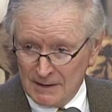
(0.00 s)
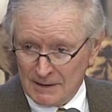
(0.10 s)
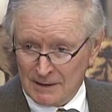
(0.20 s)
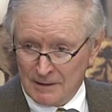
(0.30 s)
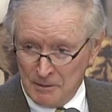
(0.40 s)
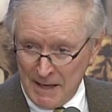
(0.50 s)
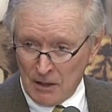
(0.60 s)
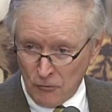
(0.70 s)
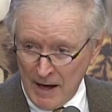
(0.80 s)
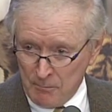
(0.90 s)
The
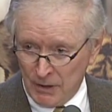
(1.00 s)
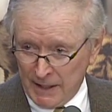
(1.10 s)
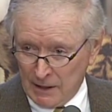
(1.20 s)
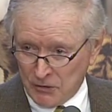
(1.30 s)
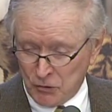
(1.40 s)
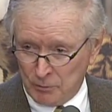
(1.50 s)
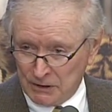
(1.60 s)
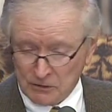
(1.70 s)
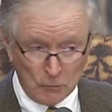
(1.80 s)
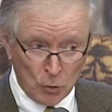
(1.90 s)
amount of grant money LSU
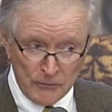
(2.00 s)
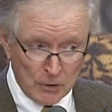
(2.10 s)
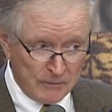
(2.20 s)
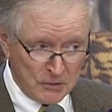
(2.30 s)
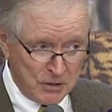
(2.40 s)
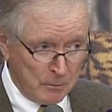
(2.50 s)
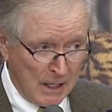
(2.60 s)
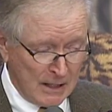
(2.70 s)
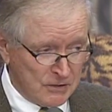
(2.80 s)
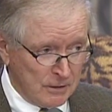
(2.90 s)
brings is more than the University of
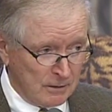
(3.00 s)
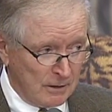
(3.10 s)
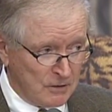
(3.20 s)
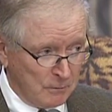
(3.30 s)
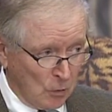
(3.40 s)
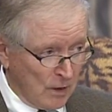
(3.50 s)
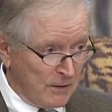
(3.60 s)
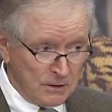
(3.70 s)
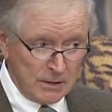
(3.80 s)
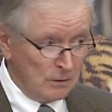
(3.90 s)
Nebraska. It's more
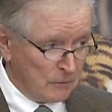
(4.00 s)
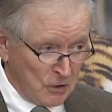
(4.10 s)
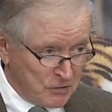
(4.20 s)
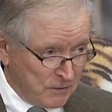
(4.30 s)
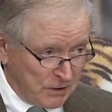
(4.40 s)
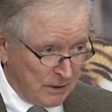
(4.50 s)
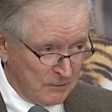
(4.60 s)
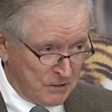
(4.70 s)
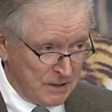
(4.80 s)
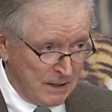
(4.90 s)
than University of
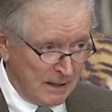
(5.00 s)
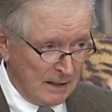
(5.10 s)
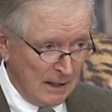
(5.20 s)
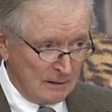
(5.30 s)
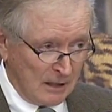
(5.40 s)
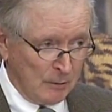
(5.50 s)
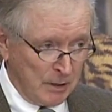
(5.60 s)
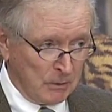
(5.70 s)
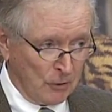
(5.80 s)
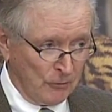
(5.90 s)
Tennessee. A lot of
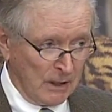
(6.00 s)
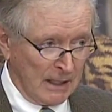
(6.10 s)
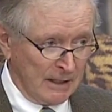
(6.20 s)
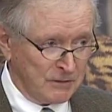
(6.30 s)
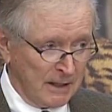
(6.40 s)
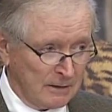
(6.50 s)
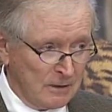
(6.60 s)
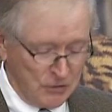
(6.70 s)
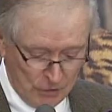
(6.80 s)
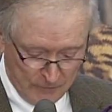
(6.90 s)
people don't realize that.
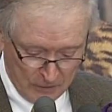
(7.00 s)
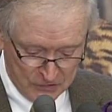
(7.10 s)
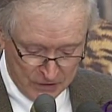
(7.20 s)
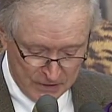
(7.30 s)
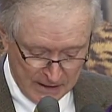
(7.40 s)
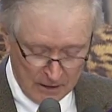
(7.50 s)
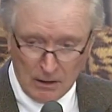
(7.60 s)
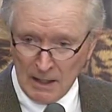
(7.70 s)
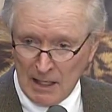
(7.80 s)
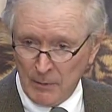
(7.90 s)
This university is now
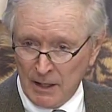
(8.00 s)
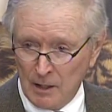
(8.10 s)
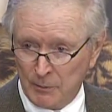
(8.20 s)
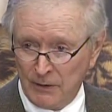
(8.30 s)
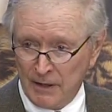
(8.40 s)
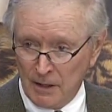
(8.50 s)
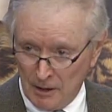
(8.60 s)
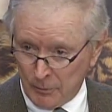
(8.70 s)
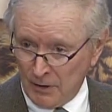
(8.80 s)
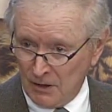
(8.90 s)
climbing up in the
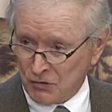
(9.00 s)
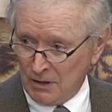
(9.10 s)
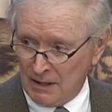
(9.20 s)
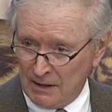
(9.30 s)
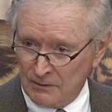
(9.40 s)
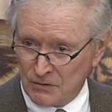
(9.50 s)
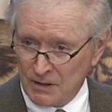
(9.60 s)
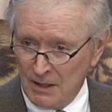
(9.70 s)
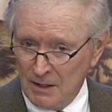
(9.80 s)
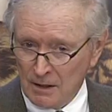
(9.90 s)
upper echelons
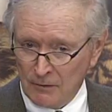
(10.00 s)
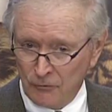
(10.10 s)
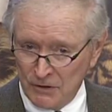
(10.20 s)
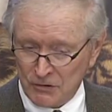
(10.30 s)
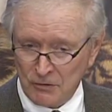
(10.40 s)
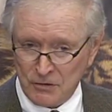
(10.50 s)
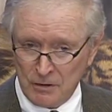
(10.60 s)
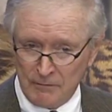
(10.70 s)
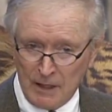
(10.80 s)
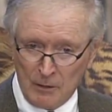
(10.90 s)
of research
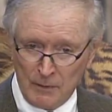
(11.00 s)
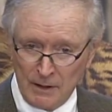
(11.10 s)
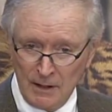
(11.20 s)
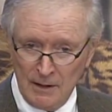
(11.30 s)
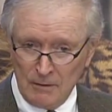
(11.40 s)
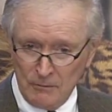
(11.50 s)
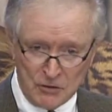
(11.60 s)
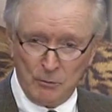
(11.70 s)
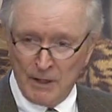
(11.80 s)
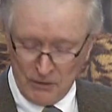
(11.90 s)
and development,
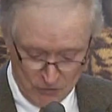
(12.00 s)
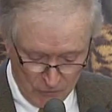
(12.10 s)
which brings